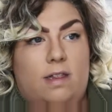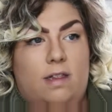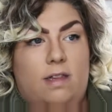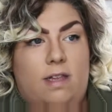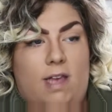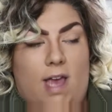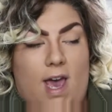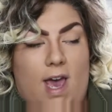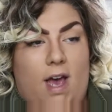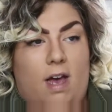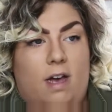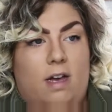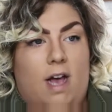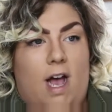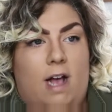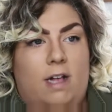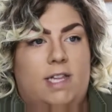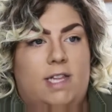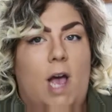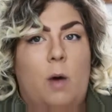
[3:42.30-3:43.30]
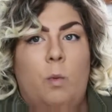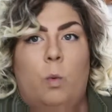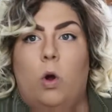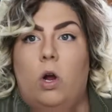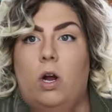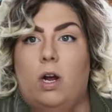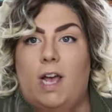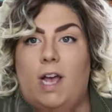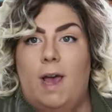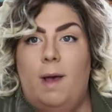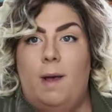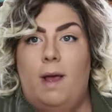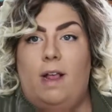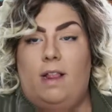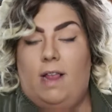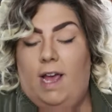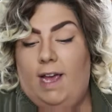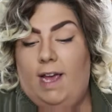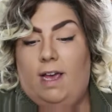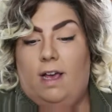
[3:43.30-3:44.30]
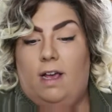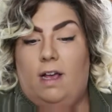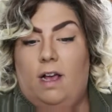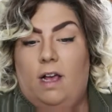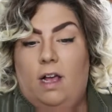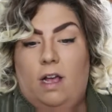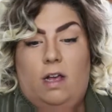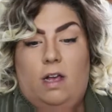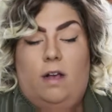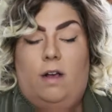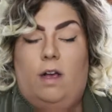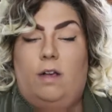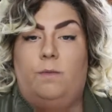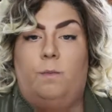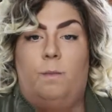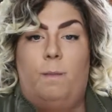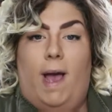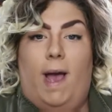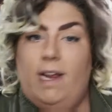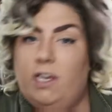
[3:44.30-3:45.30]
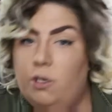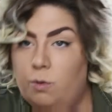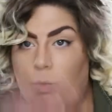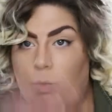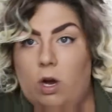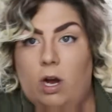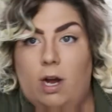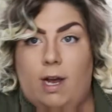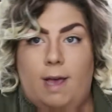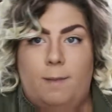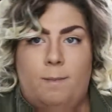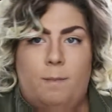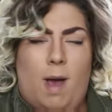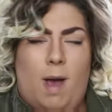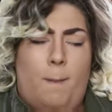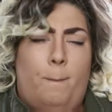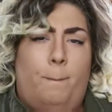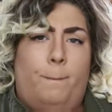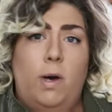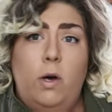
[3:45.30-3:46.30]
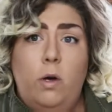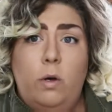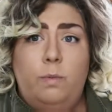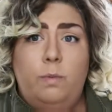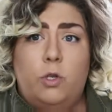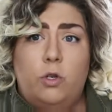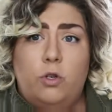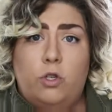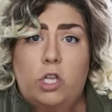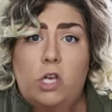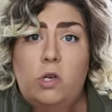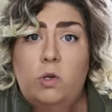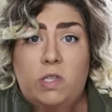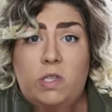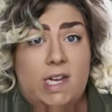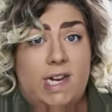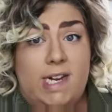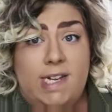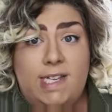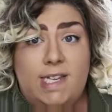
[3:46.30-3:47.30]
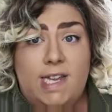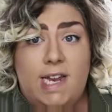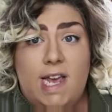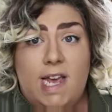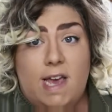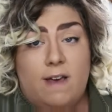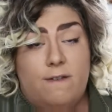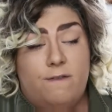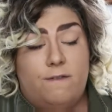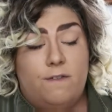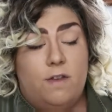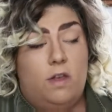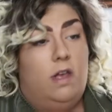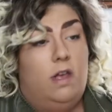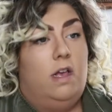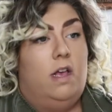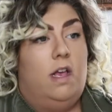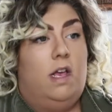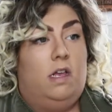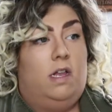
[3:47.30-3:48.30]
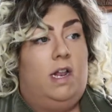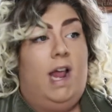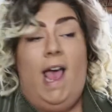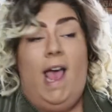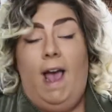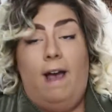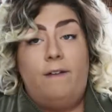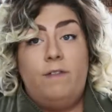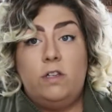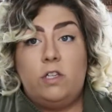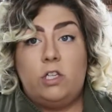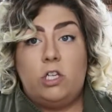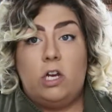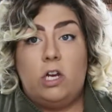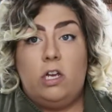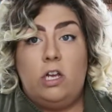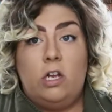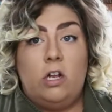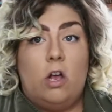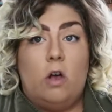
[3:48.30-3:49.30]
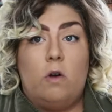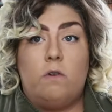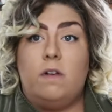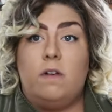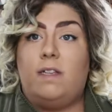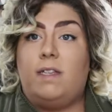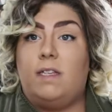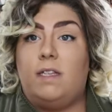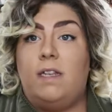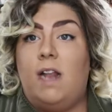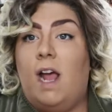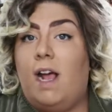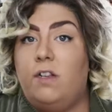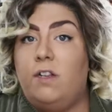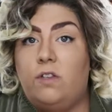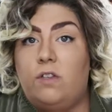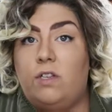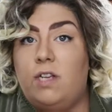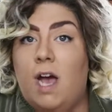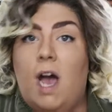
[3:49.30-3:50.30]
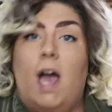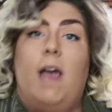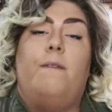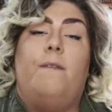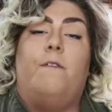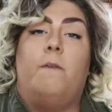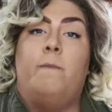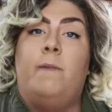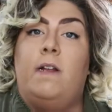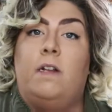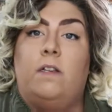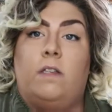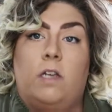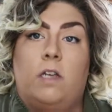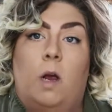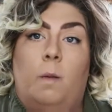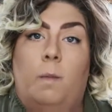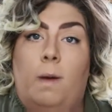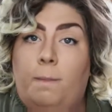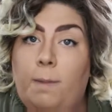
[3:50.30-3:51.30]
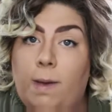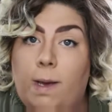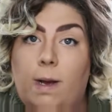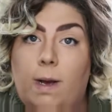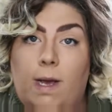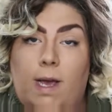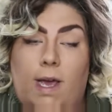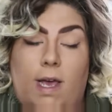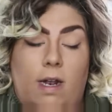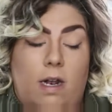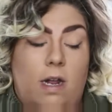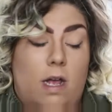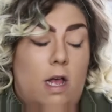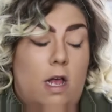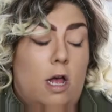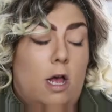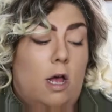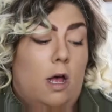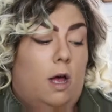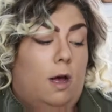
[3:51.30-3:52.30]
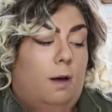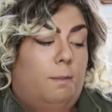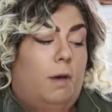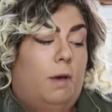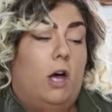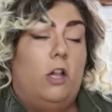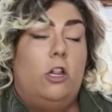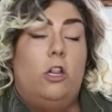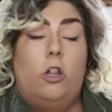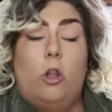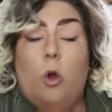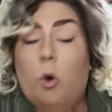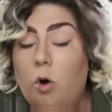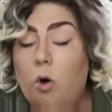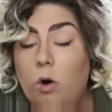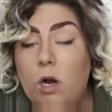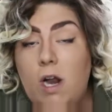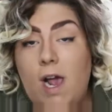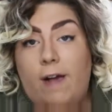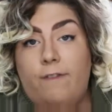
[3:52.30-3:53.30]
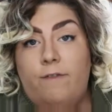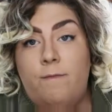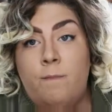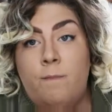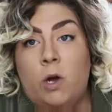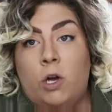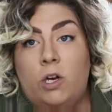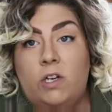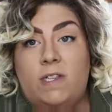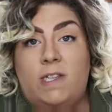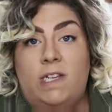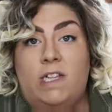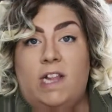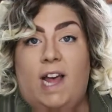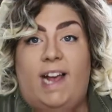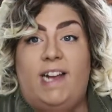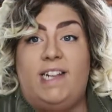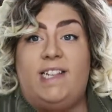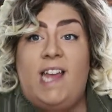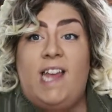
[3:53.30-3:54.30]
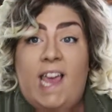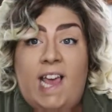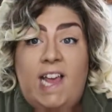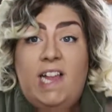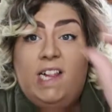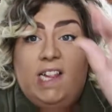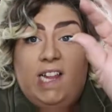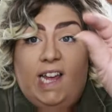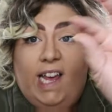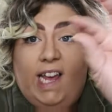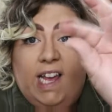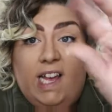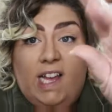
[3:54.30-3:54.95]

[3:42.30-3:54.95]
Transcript: Yeah, I was at work and like I'm back to work and my boobs are so sensitive. And I haven't started, you know, it's not time for me to start my period. But Lord have mercy, like tingling,